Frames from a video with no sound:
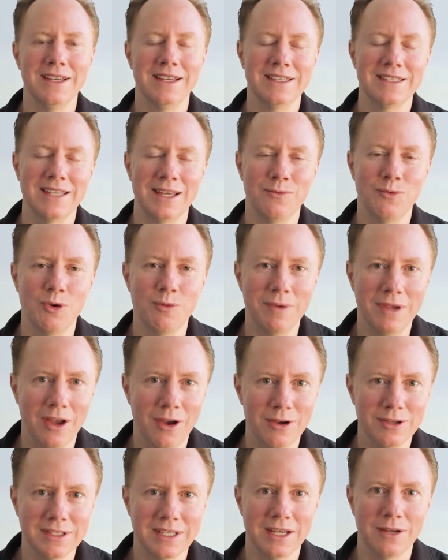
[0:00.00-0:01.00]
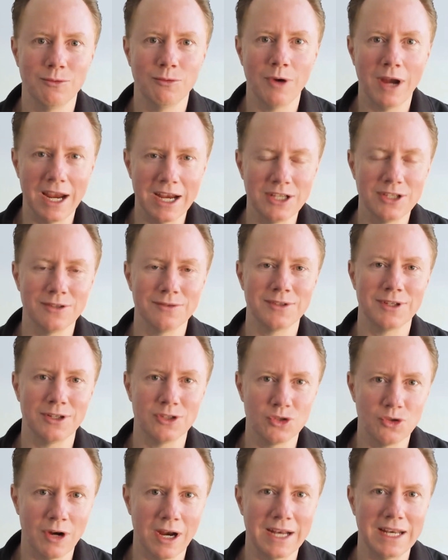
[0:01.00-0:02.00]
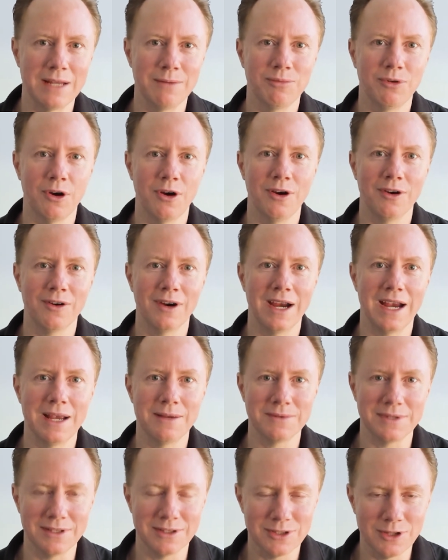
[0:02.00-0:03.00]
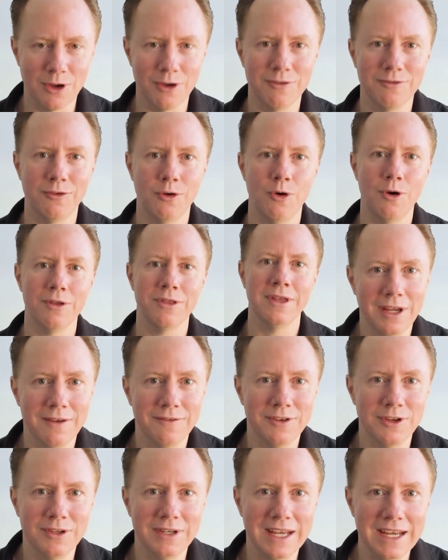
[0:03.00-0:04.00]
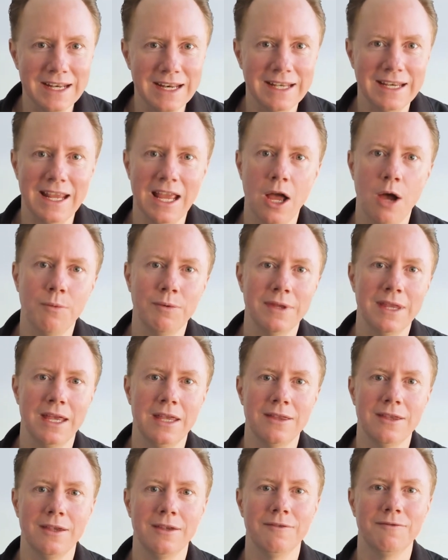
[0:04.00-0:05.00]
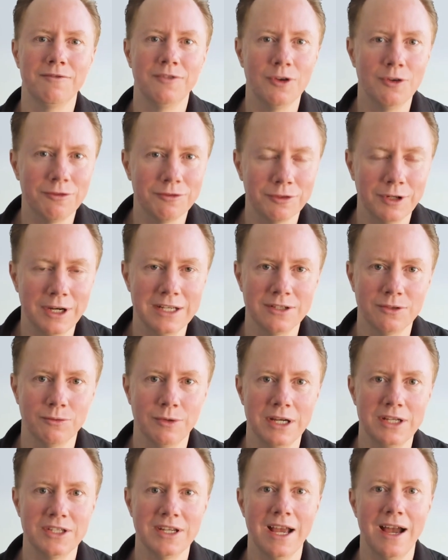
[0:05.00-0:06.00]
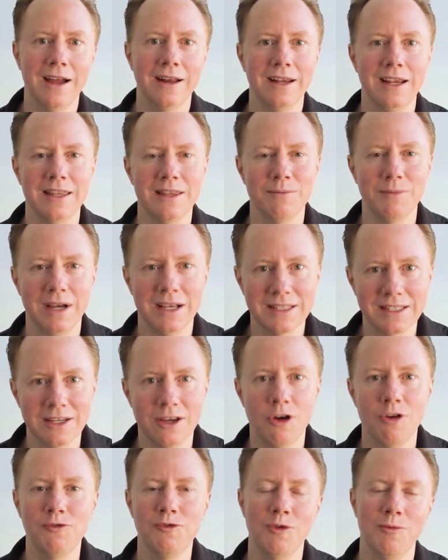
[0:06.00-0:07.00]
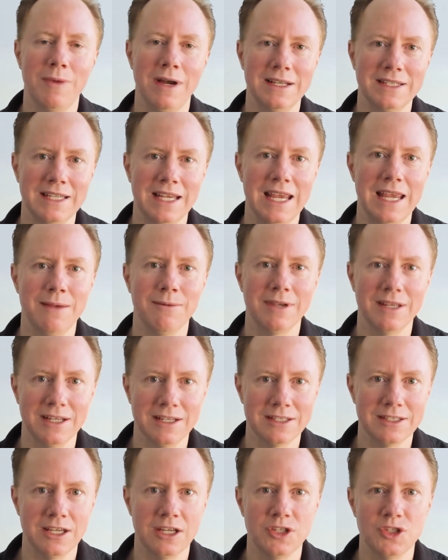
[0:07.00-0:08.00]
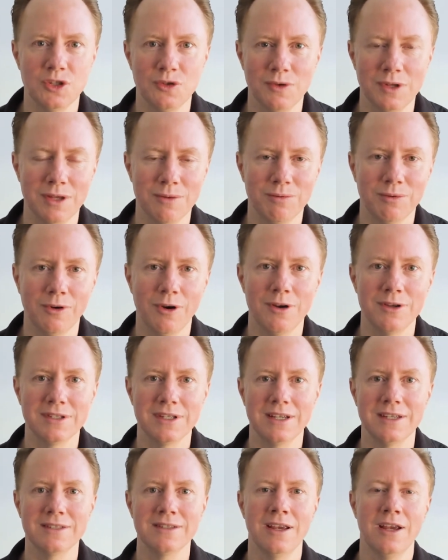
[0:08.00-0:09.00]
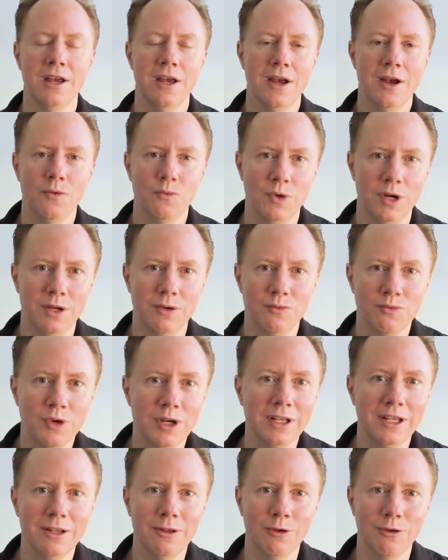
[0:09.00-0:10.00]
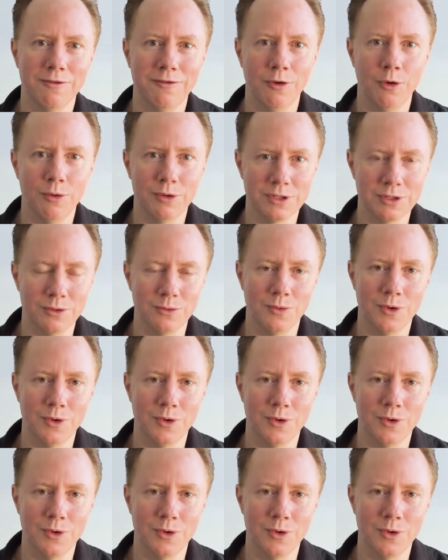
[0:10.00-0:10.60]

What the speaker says: As I said, we'll be hosting a range of sort of training programs and so forth. If you need any help with anything, feel free to reach out. Either myself or my team can assist you with the process. We really look forward to